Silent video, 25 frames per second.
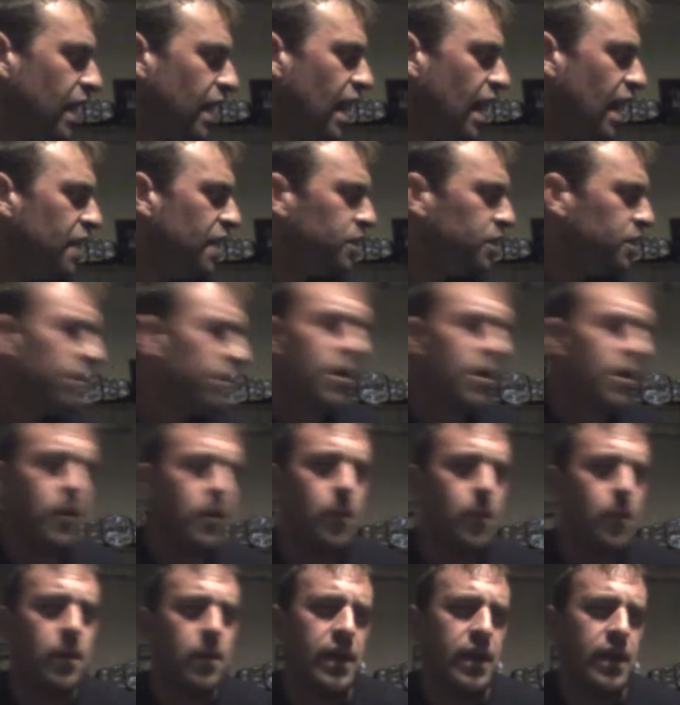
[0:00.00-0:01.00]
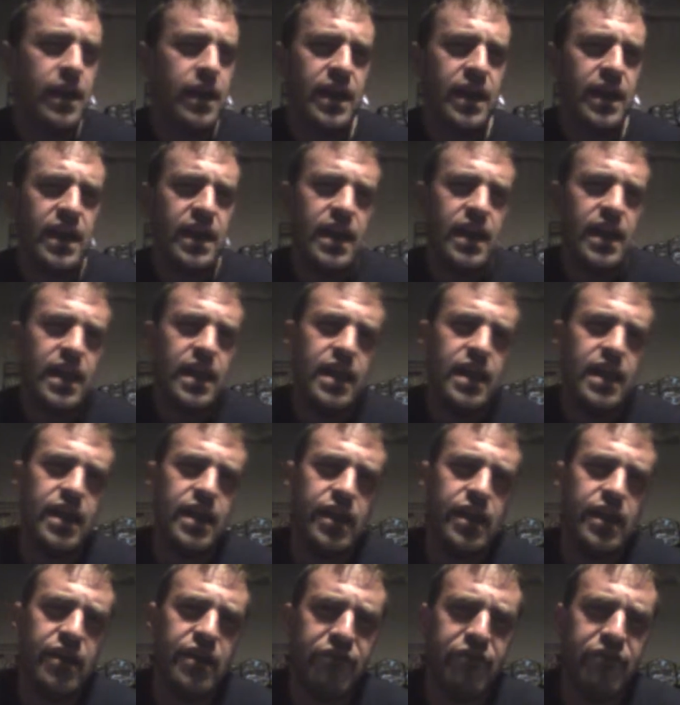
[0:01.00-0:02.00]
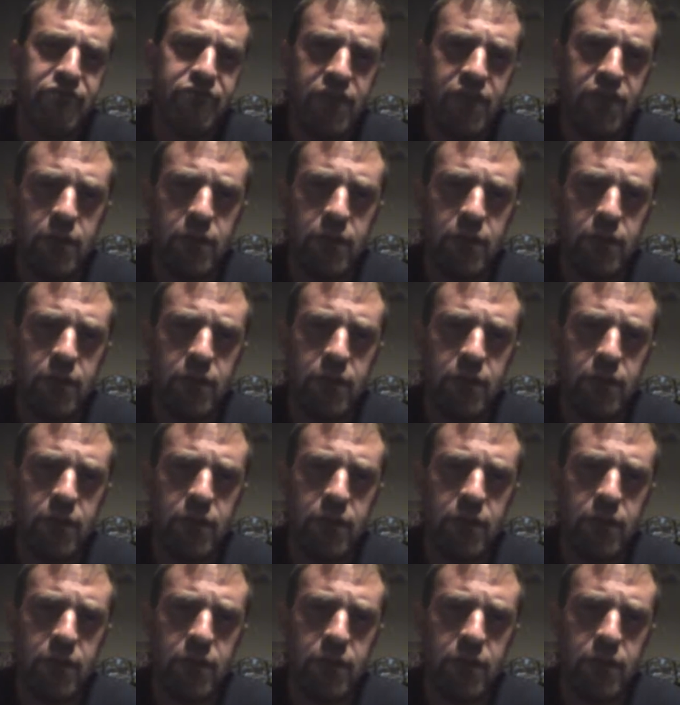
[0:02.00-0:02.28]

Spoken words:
don't know if it